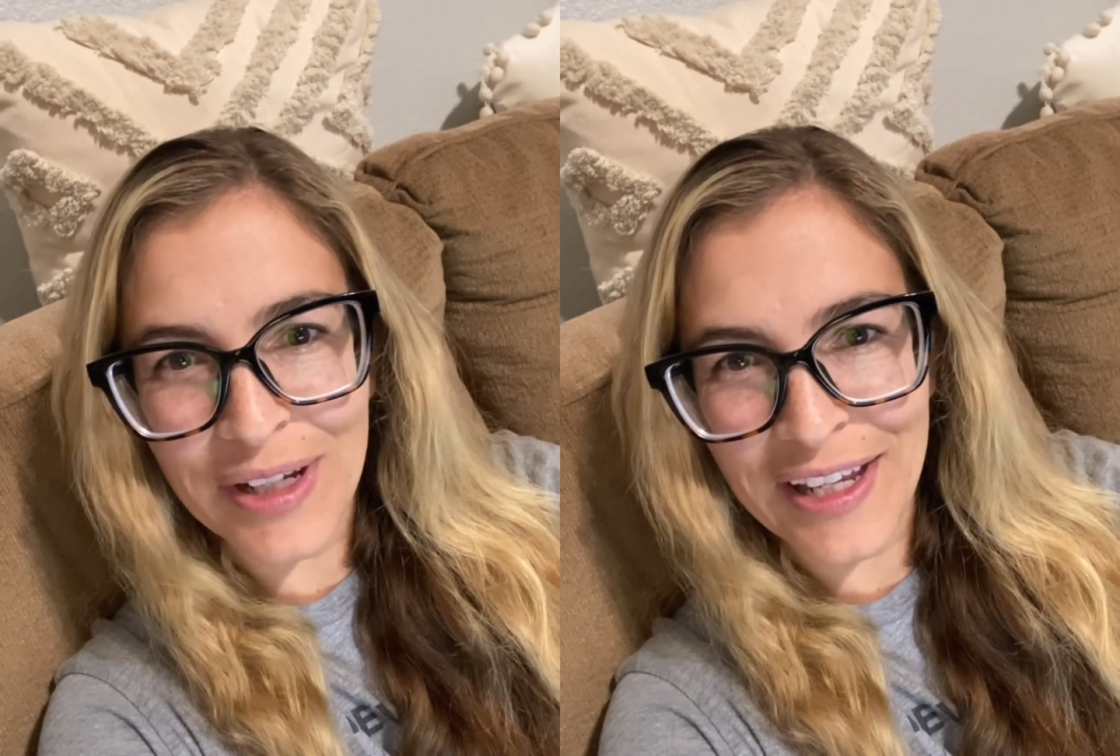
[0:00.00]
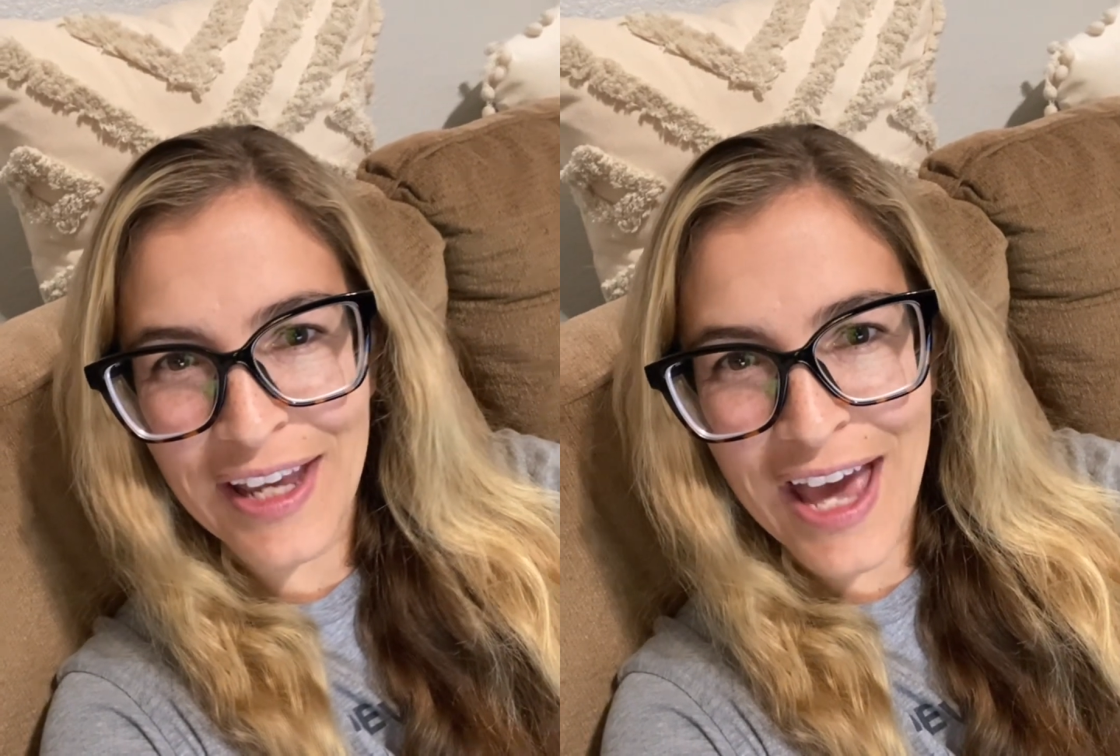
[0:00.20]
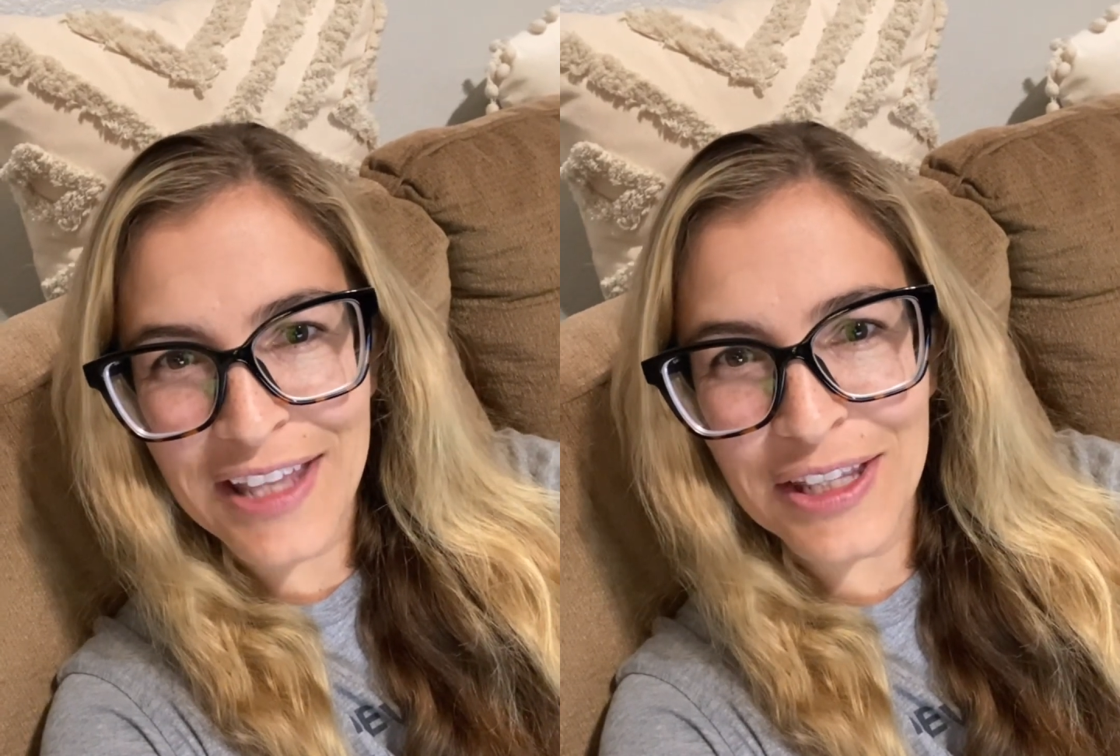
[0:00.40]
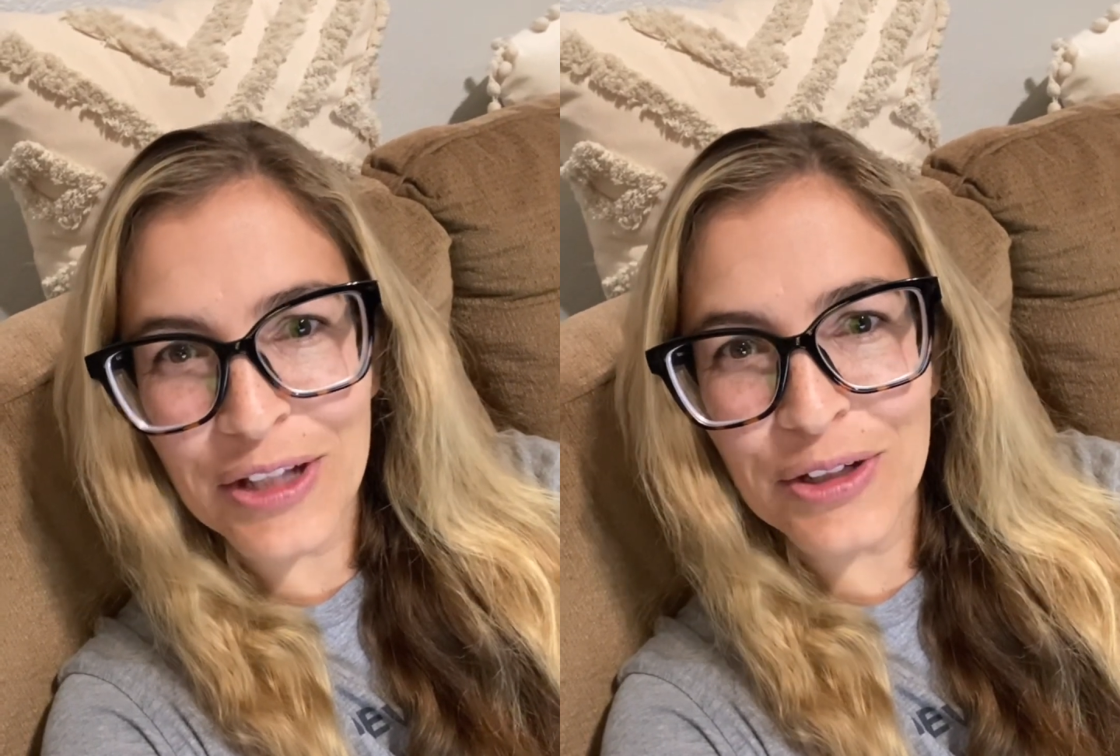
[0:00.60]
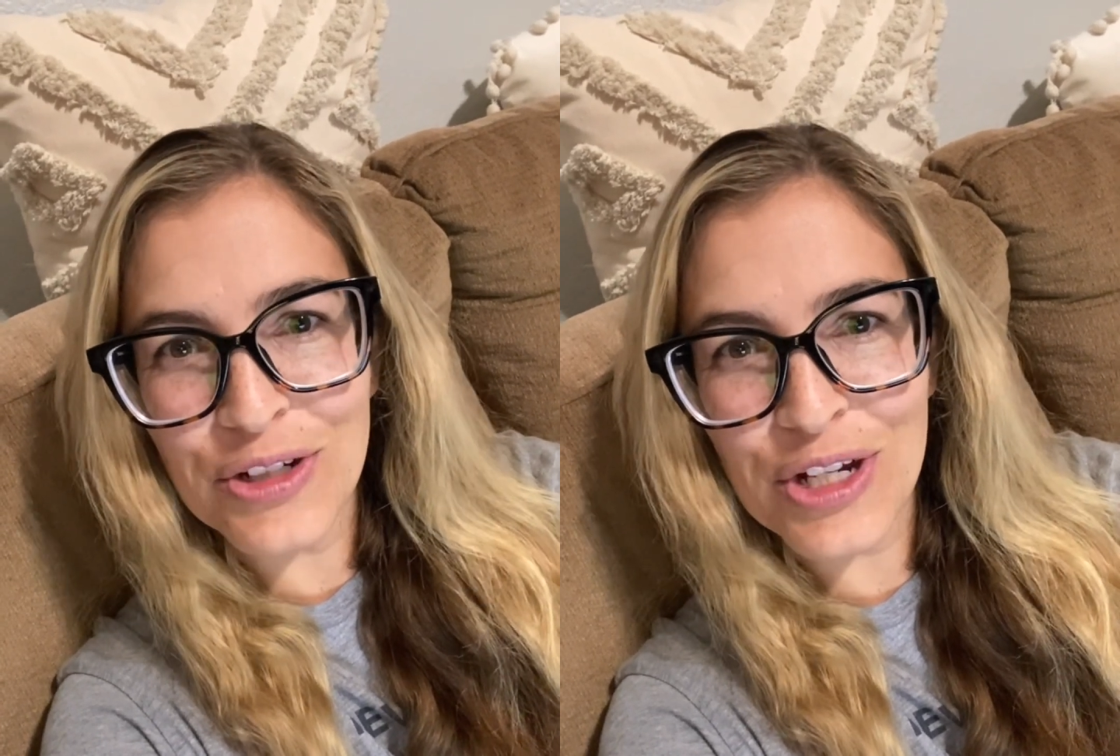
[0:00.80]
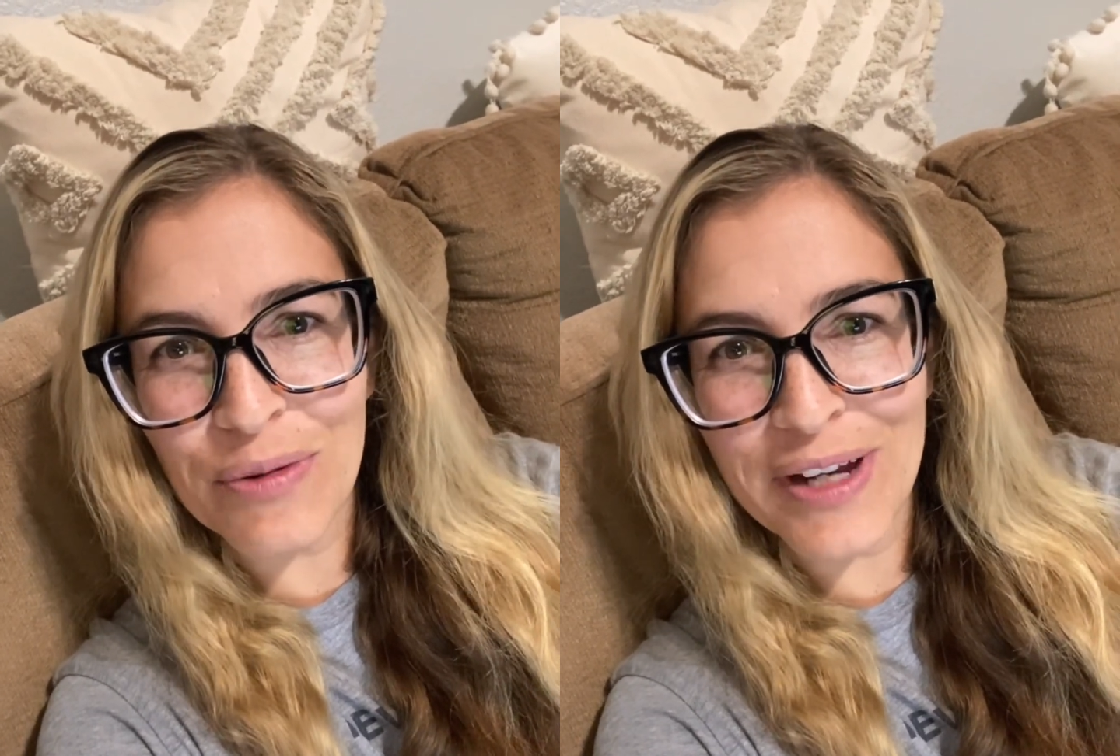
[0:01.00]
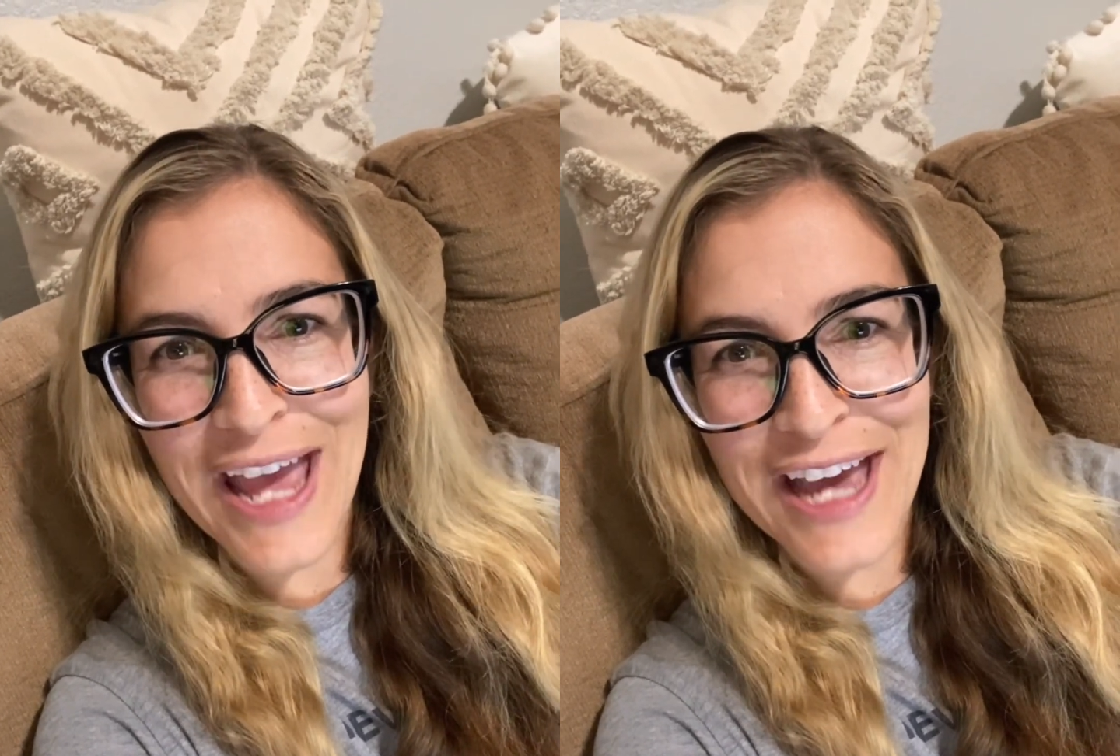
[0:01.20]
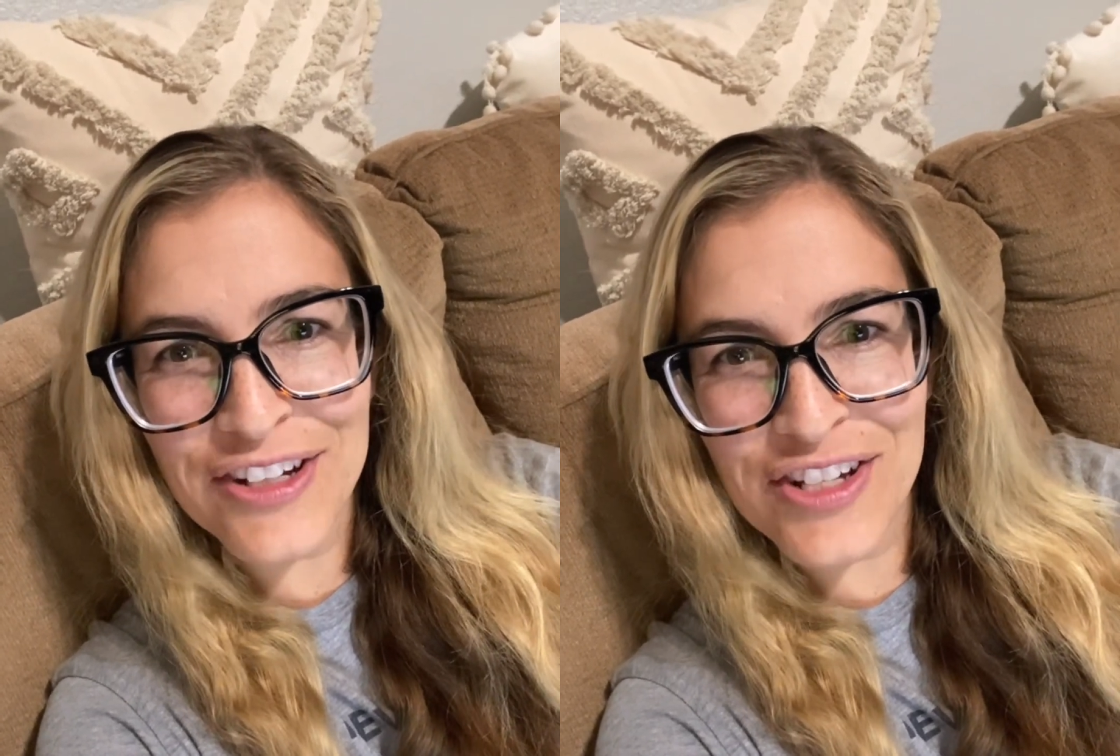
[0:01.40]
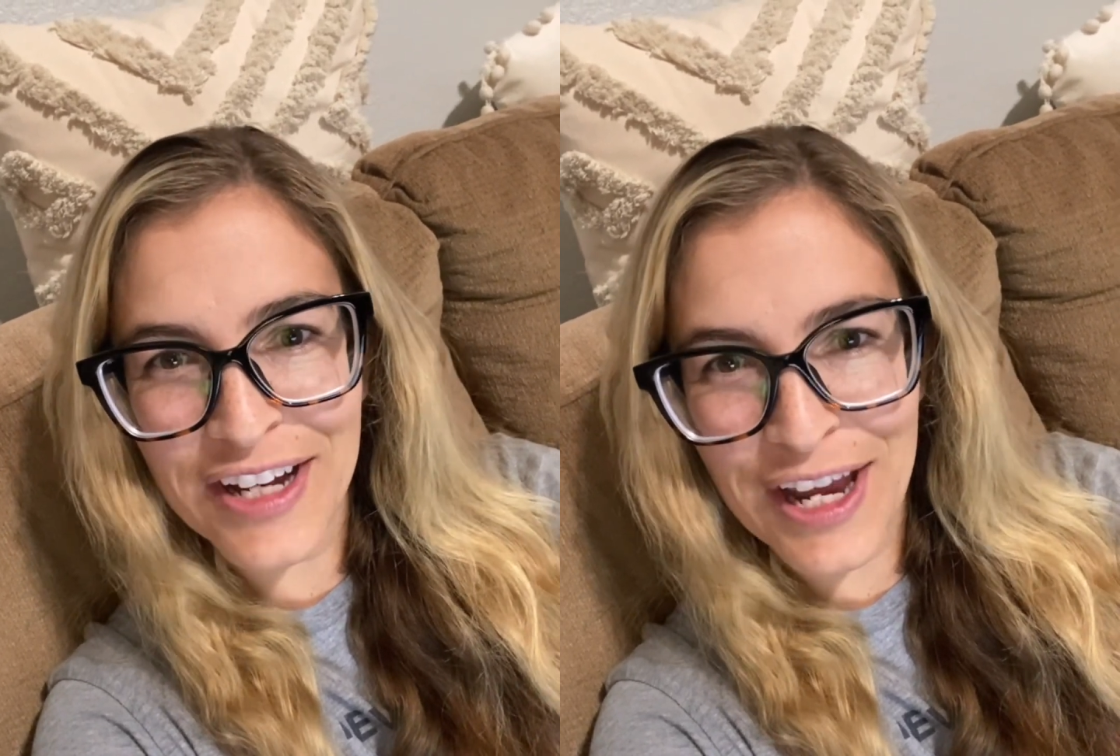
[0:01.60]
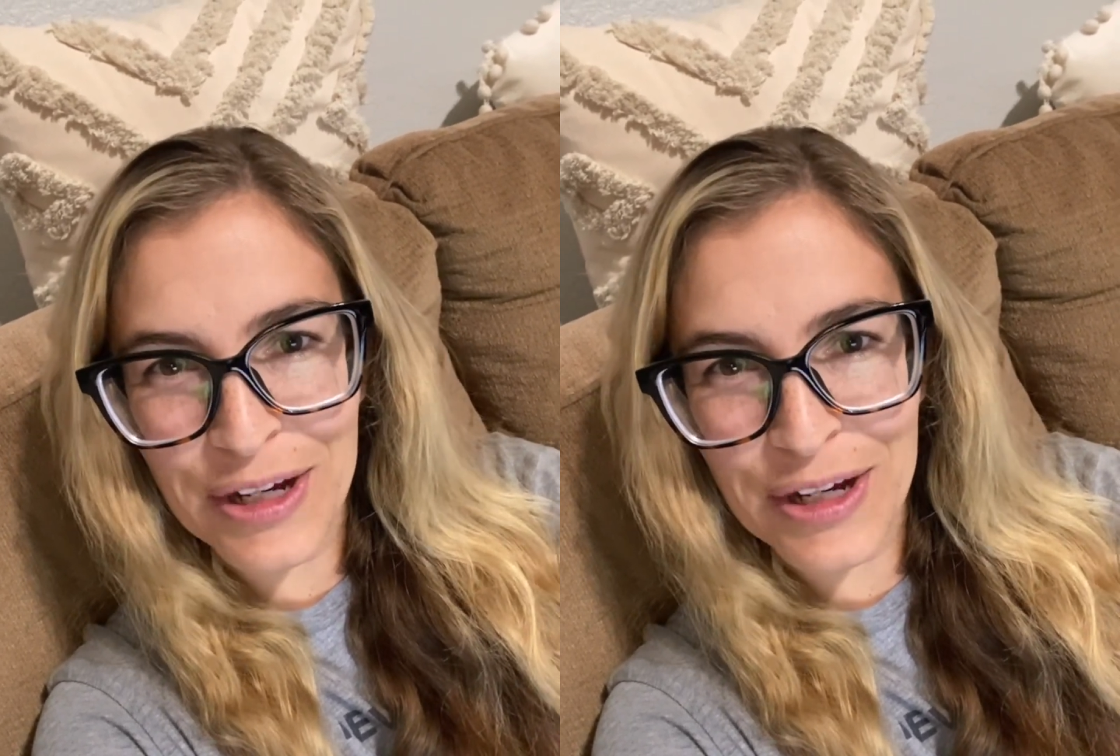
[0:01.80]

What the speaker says: when he had the allergic reaction